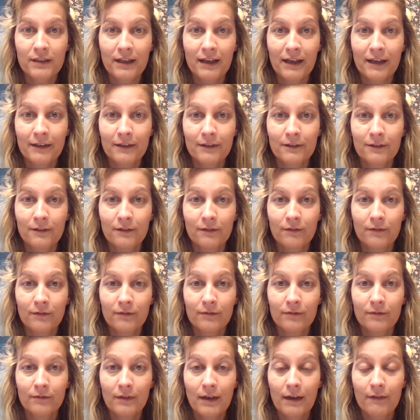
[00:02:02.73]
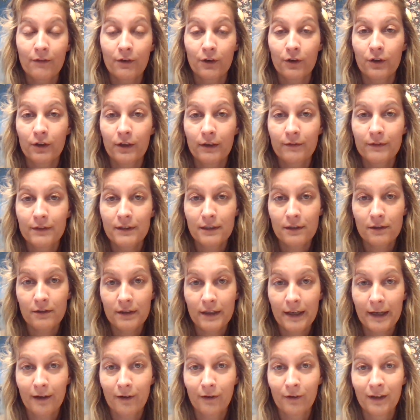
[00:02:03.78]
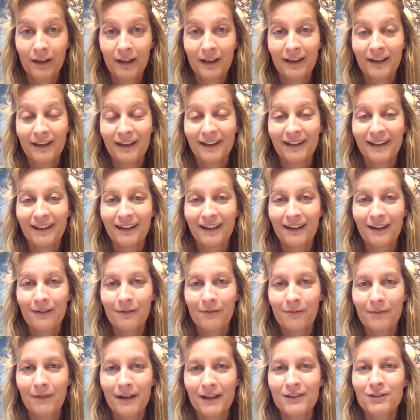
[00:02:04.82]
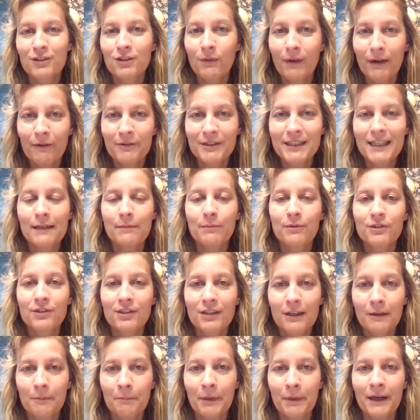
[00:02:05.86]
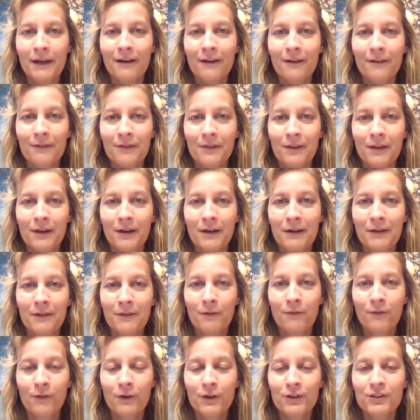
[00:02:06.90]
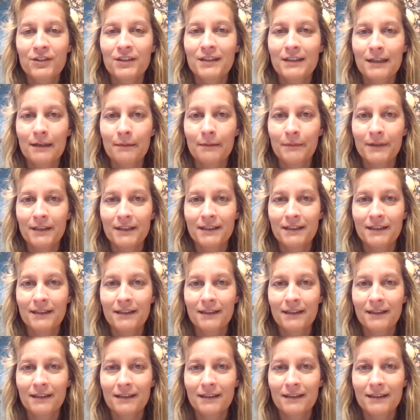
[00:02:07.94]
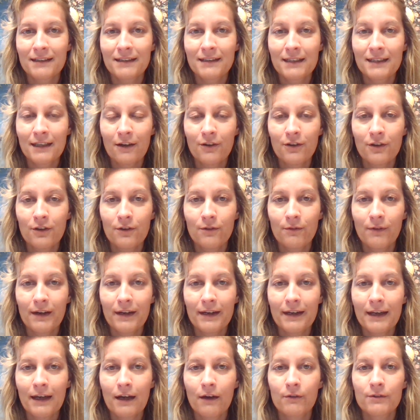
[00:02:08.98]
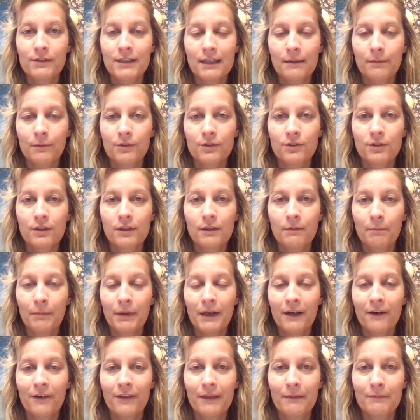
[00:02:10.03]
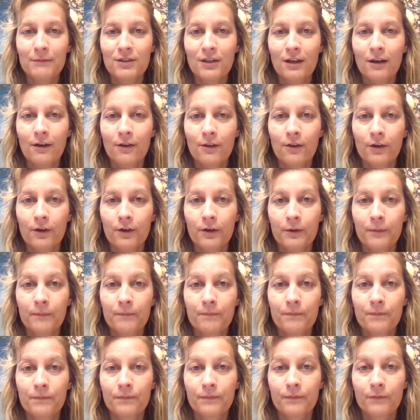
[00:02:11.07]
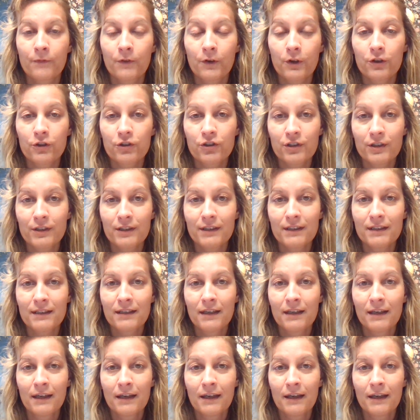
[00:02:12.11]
that I haven't heard of until now. And so I was able to compare the verses that I'm going to tell you right now. I was able to compare them to other versions,